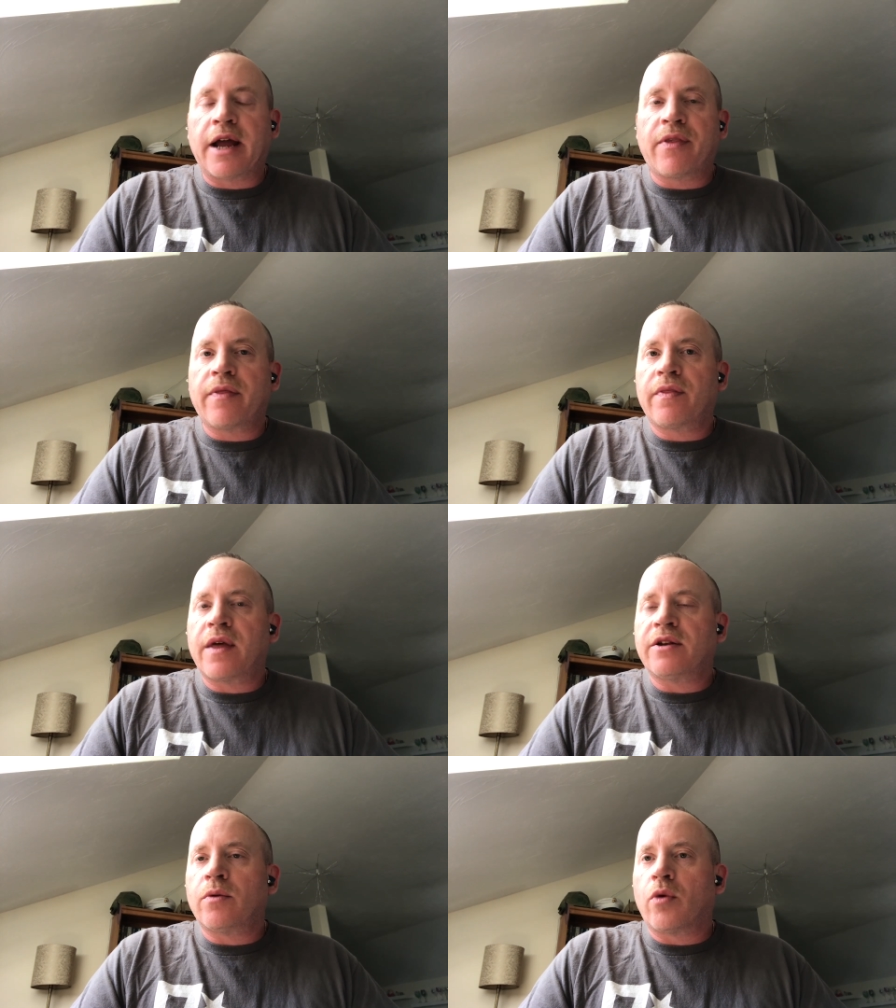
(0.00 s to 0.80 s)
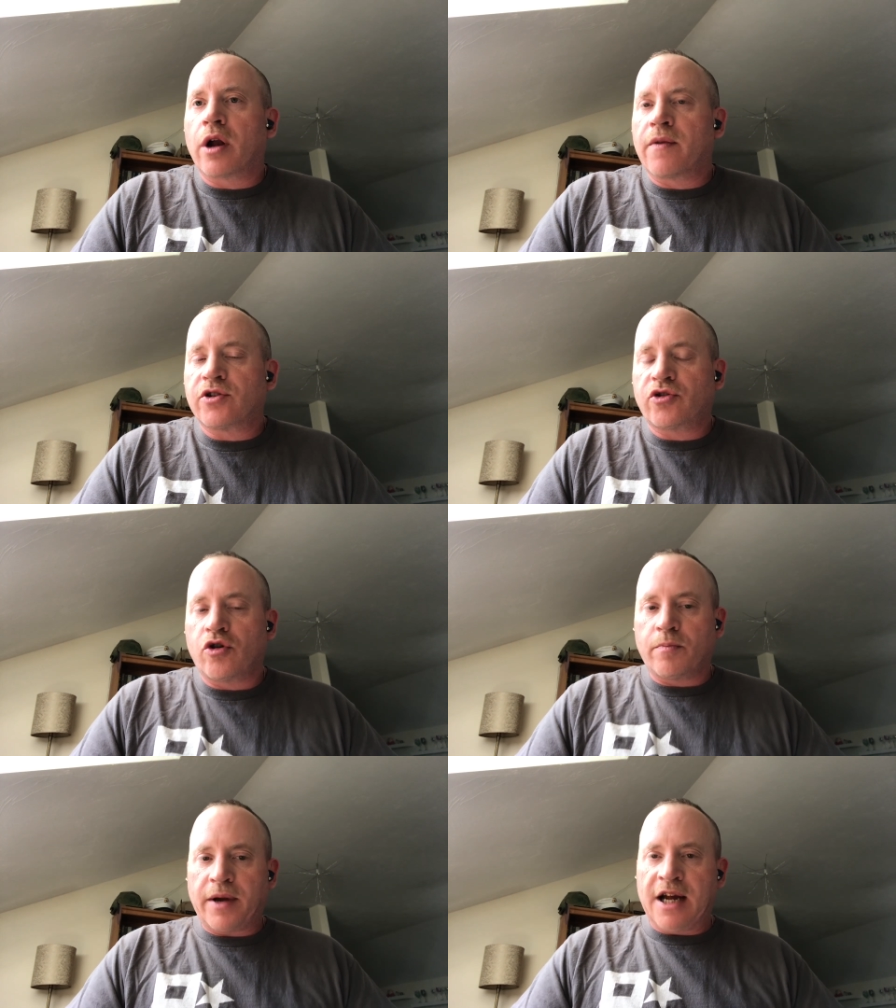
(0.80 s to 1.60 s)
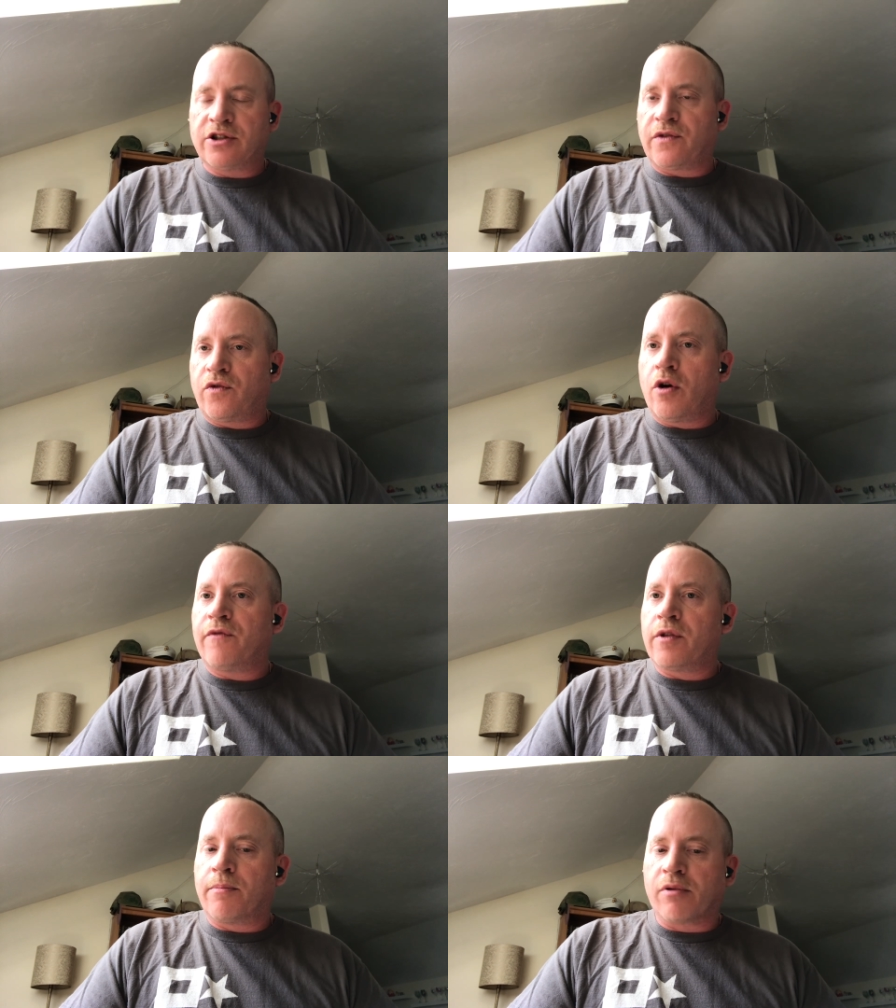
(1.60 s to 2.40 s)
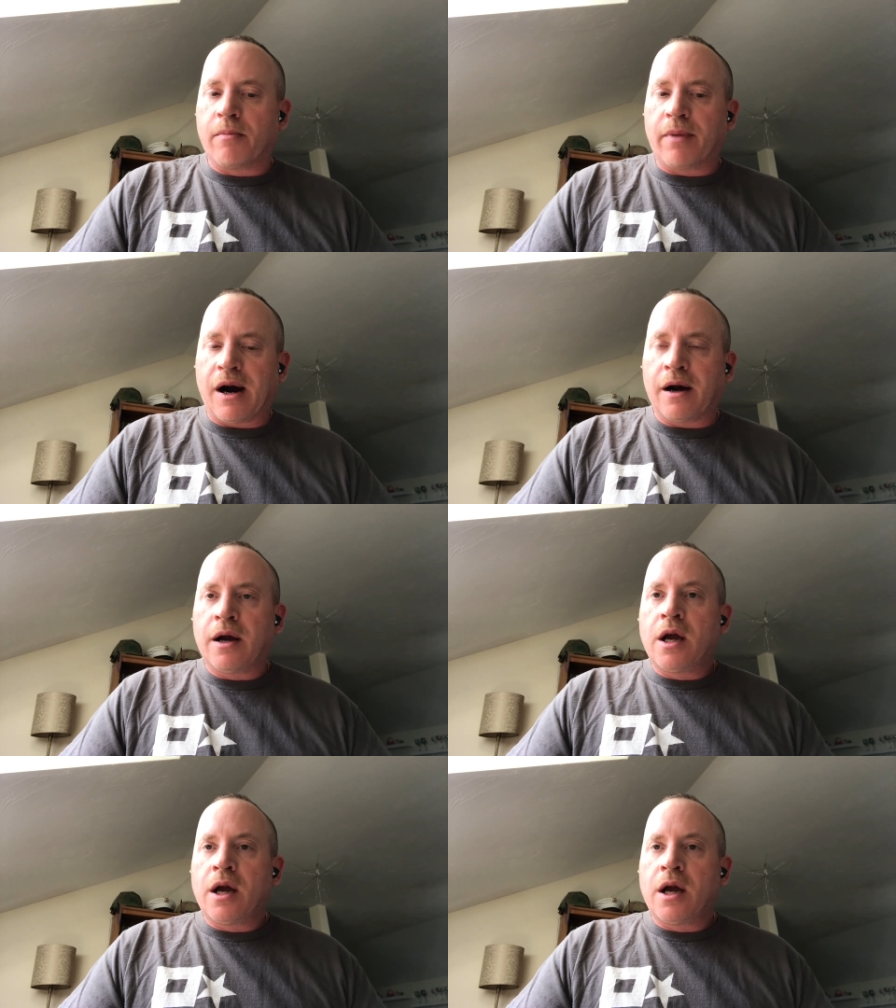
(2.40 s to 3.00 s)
and then they did one on the Sturm Panzer IV for the Brumbar,